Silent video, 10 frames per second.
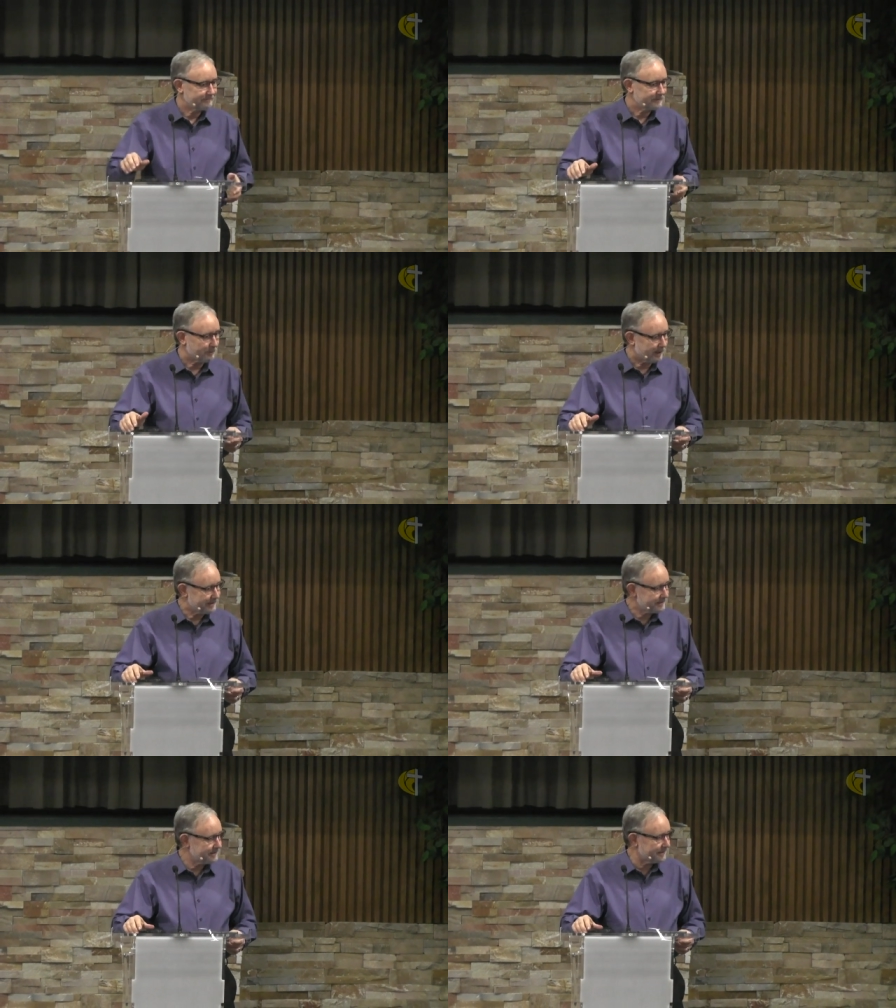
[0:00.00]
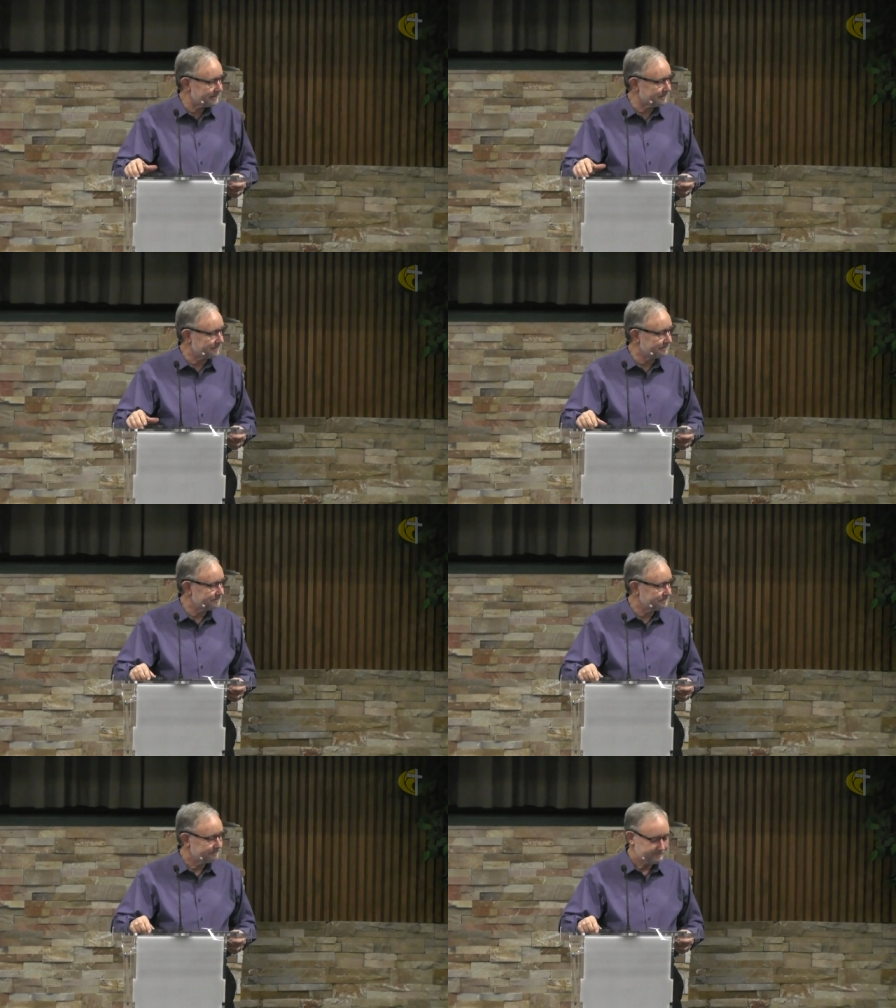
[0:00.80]
Why is that?
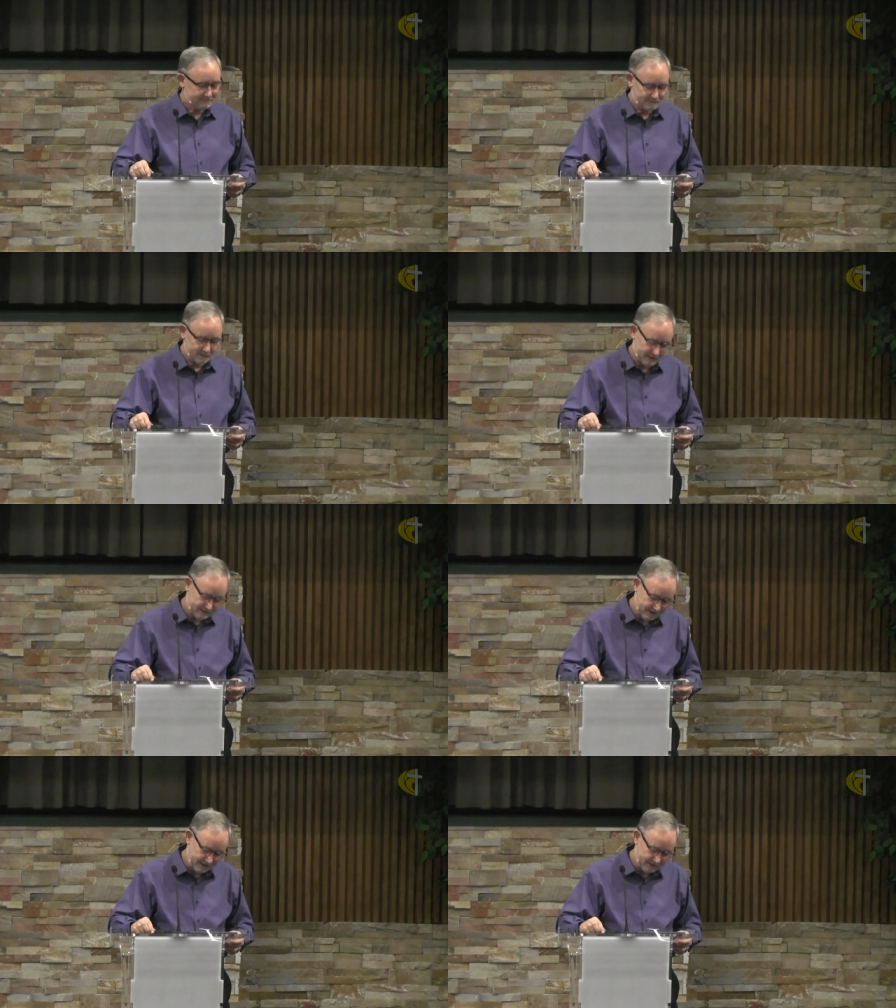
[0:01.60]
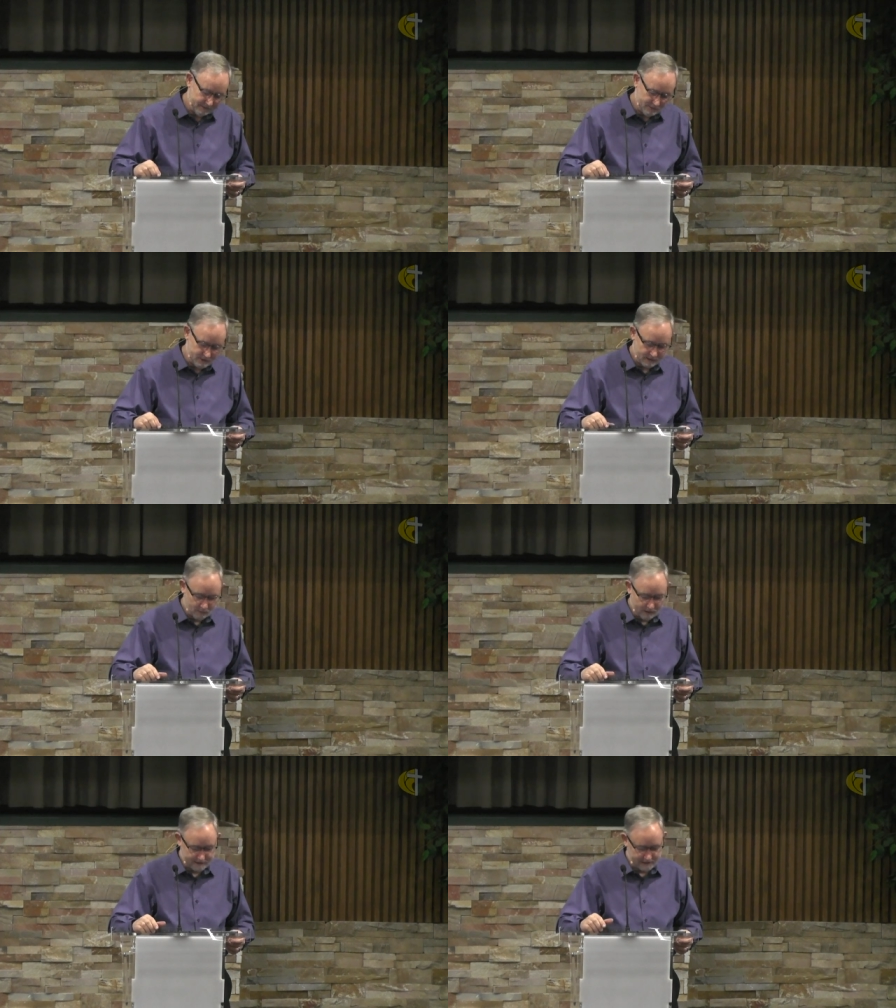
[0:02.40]
Well, they usually
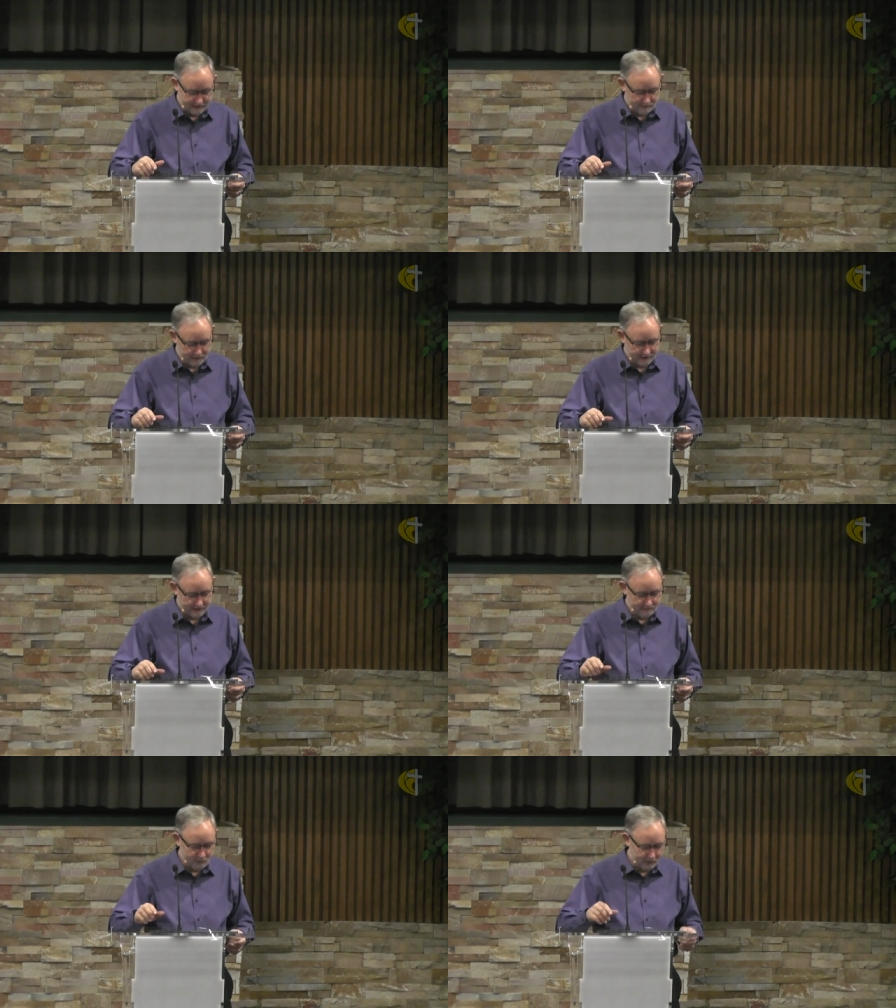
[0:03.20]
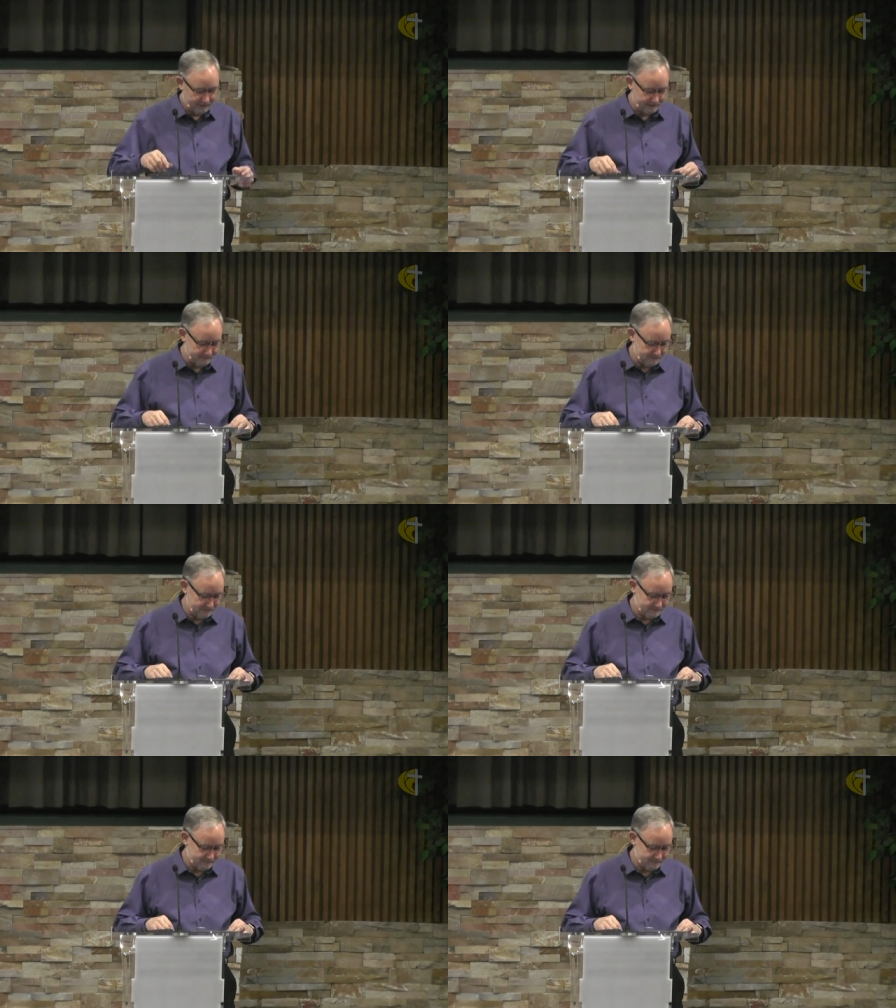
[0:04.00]
want someone to come with them.